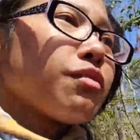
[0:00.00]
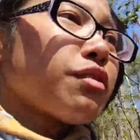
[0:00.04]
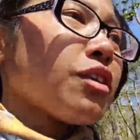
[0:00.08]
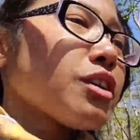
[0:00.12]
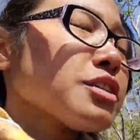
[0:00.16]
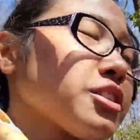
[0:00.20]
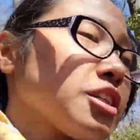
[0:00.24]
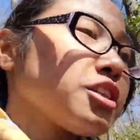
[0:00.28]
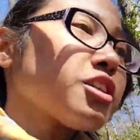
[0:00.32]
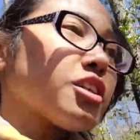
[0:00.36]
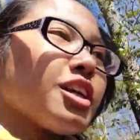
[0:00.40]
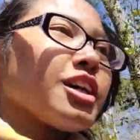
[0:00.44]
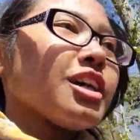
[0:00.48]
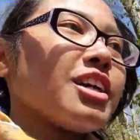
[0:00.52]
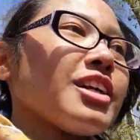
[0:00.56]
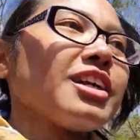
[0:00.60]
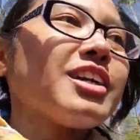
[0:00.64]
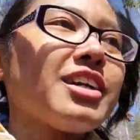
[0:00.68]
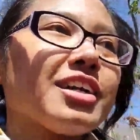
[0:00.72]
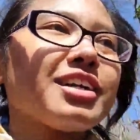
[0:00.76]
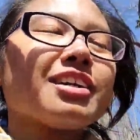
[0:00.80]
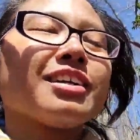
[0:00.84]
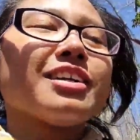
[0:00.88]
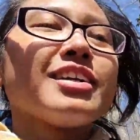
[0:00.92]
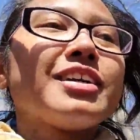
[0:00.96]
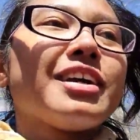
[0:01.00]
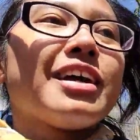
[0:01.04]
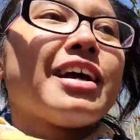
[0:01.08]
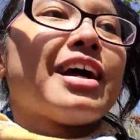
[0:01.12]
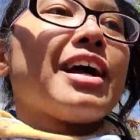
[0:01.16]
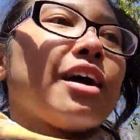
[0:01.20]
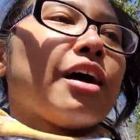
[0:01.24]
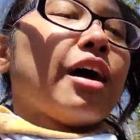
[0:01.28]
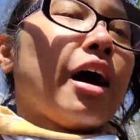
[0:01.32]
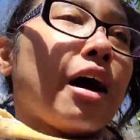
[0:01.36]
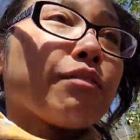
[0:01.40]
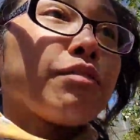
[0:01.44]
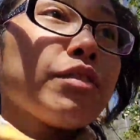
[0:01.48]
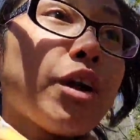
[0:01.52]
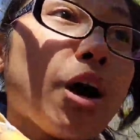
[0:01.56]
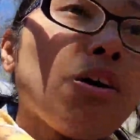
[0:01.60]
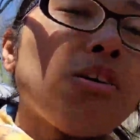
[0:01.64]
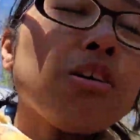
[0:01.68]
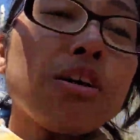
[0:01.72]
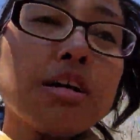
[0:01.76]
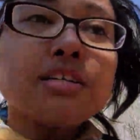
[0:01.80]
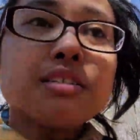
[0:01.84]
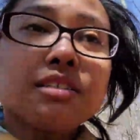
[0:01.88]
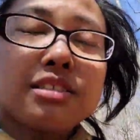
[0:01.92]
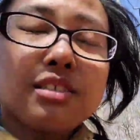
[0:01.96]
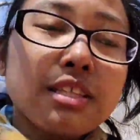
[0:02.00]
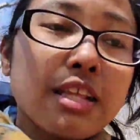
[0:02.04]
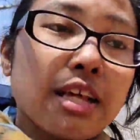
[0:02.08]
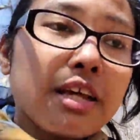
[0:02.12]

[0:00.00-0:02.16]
far so good. I've noticed